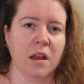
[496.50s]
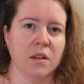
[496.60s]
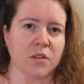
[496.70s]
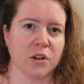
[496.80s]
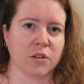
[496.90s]

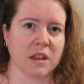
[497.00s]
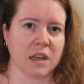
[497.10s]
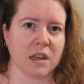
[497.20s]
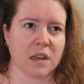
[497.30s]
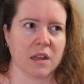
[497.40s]
So I do
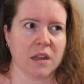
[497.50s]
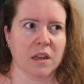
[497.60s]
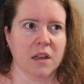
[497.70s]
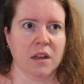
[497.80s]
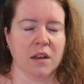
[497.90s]
think
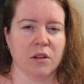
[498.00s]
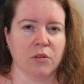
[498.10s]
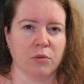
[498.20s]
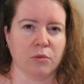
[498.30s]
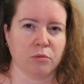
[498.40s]

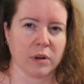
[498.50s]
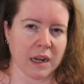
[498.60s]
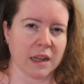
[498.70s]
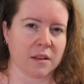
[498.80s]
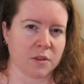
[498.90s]

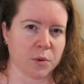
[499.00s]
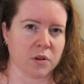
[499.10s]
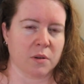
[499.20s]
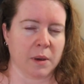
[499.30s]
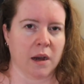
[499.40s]
really this
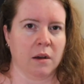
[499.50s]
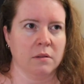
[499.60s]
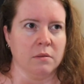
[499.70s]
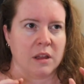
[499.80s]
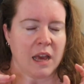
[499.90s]
book's
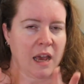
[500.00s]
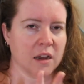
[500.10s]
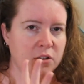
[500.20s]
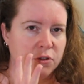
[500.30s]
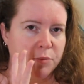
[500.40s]
about the
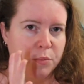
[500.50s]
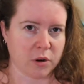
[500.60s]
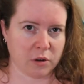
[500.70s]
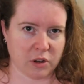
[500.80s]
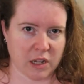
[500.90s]
act of
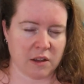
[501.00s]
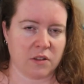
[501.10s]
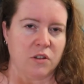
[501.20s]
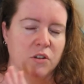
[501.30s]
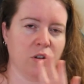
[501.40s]

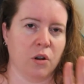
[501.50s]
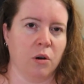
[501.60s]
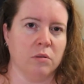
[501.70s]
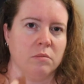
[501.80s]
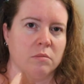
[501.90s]
protest,
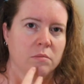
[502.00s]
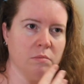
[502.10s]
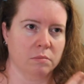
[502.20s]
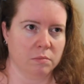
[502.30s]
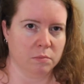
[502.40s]
not
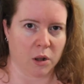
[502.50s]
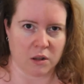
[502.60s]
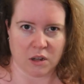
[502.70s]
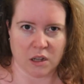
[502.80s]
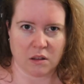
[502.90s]

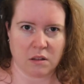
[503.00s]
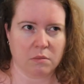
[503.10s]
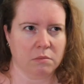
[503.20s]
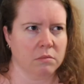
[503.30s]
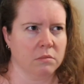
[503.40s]
politics.
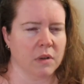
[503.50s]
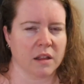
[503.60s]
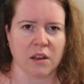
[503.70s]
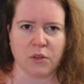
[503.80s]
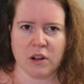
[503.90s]
I
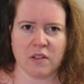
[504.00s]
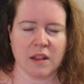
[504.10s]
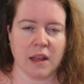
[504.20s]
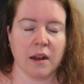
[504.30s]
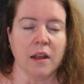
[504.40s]
think I've already said
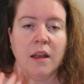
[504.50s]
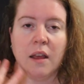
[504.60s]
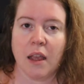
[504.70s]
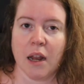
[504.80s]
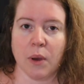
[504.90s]
that.
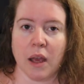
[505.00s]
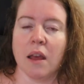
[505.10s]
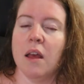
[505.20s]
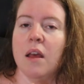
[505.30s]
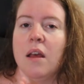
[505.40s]
Anyway,
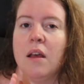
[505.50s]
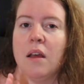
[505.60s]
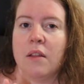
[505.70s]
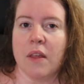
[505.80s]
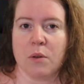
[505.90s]

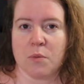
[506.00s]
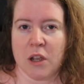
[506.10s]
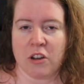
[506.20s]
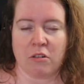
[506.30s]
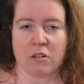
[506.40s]
that was my
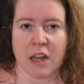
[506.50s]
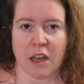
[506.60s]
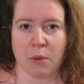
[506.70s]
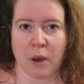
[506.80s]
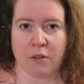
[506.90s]
general
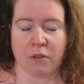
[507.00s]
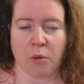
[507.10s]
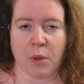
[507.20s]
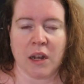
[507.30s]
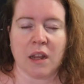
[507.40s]
takeaway from it.